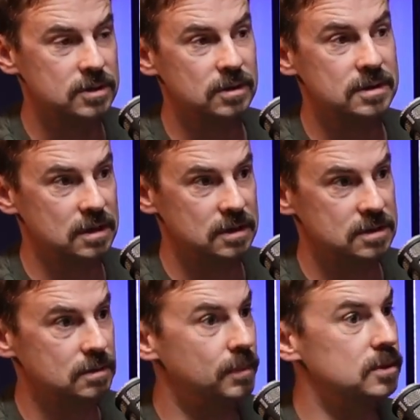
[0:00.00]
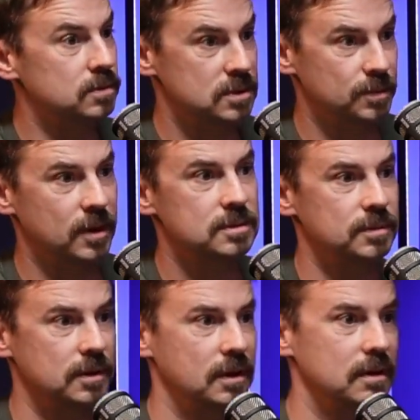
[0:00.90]
So it's the bank's
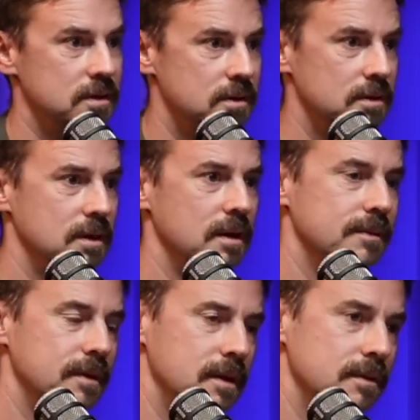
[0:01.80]
responsibility to do that. Yeah.